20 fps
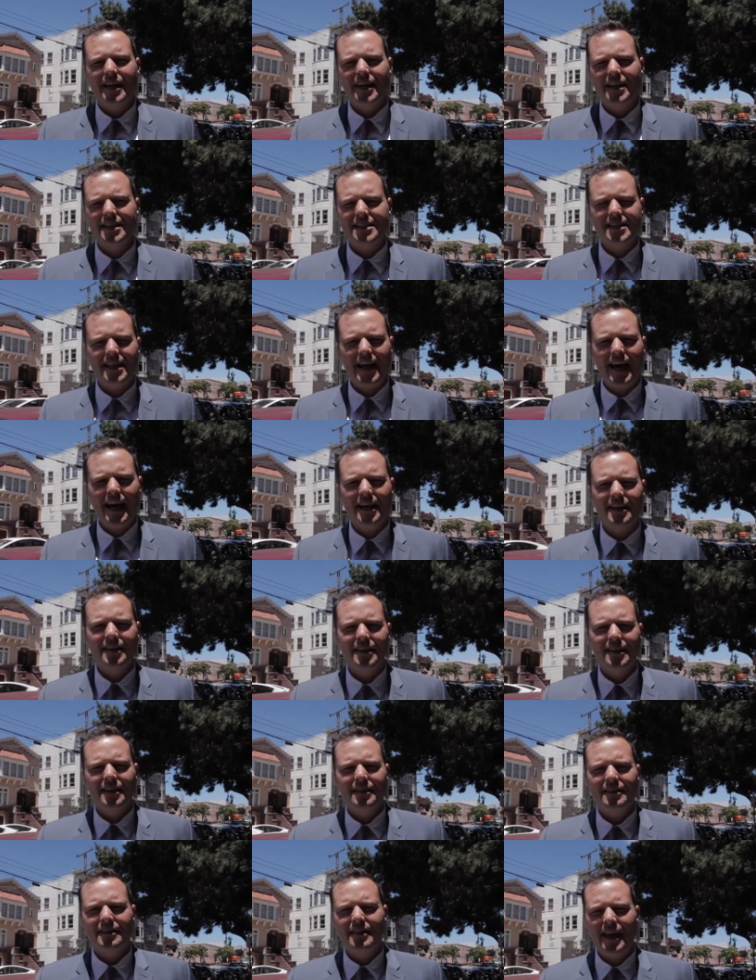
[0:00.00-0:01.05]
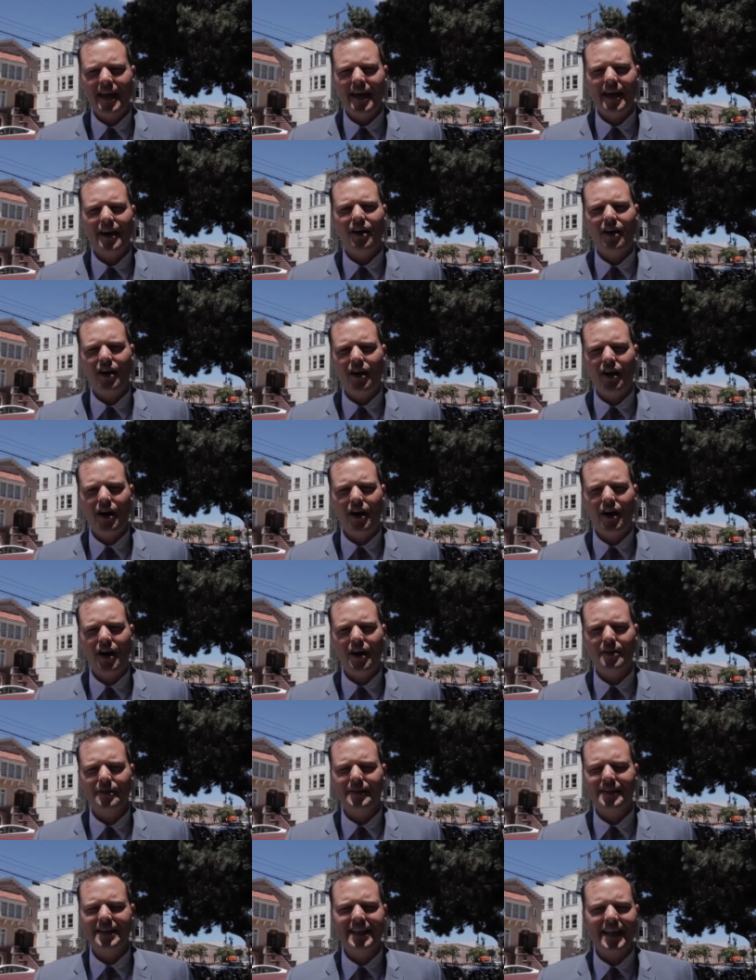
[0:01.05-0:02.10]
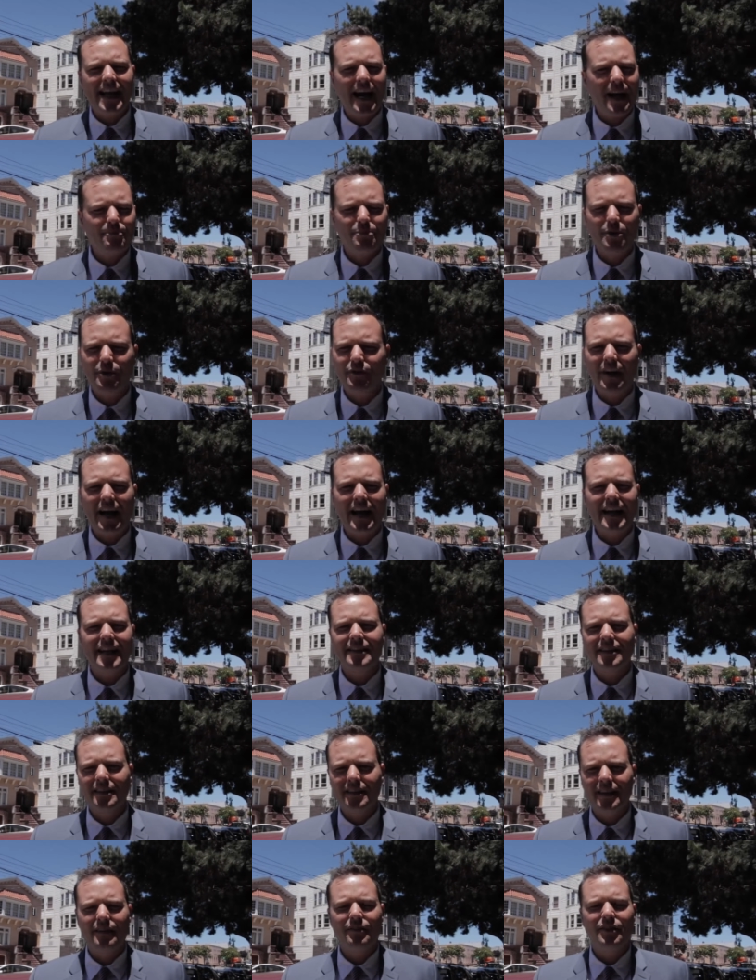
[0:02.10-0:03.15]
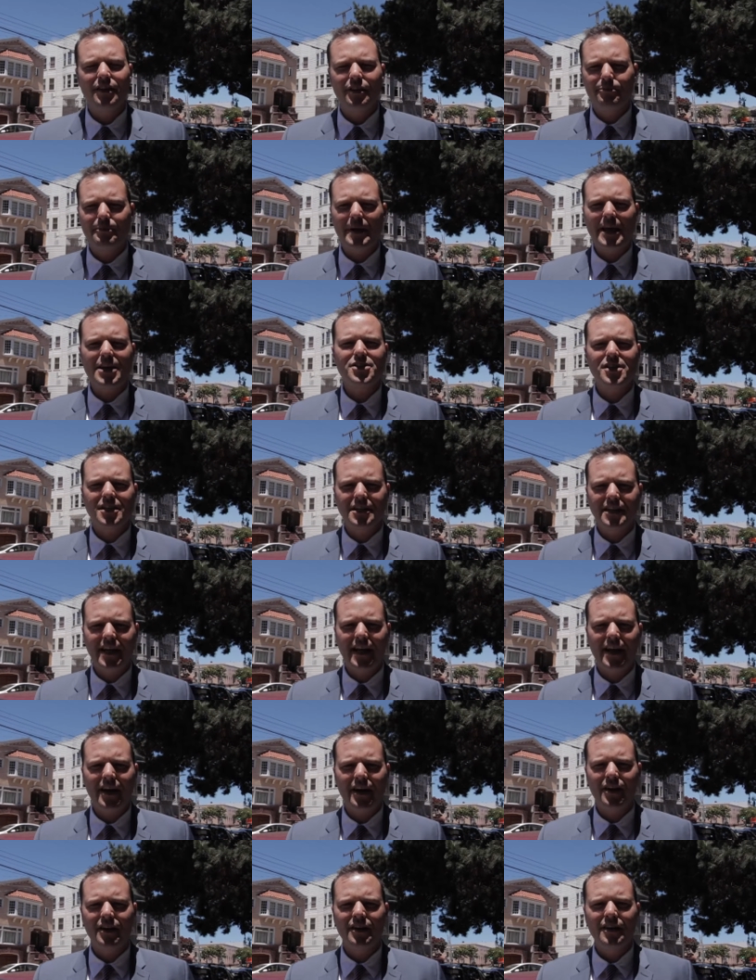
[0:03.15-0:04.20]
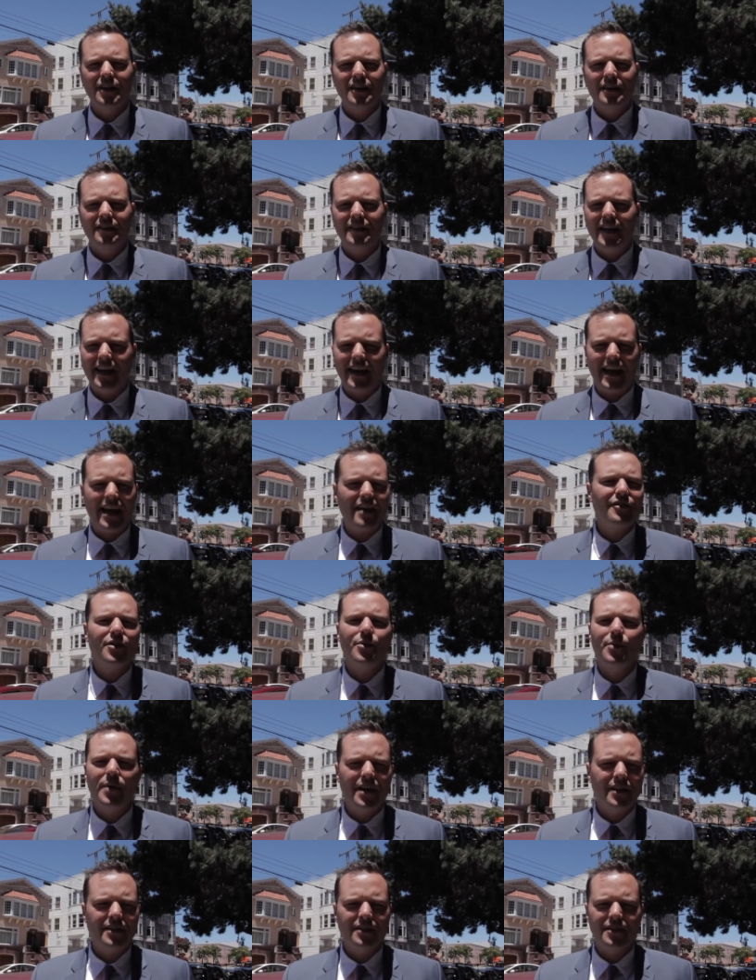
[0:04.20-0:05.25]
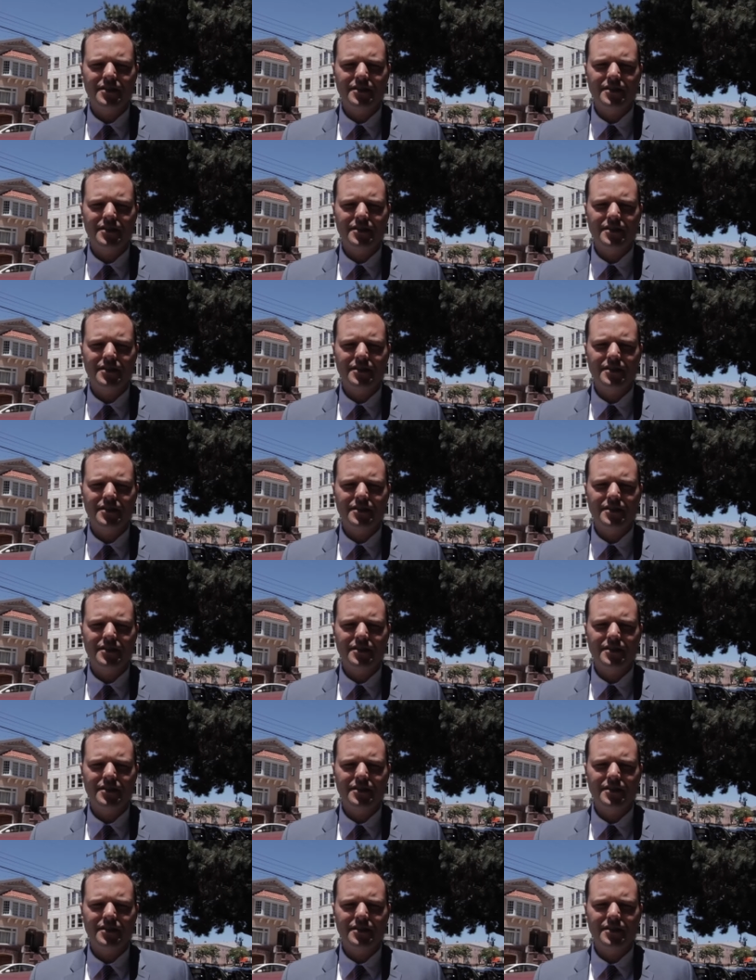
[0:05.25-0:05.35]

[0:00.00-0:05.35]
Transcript: is that they are not providing the level of patient care that everyone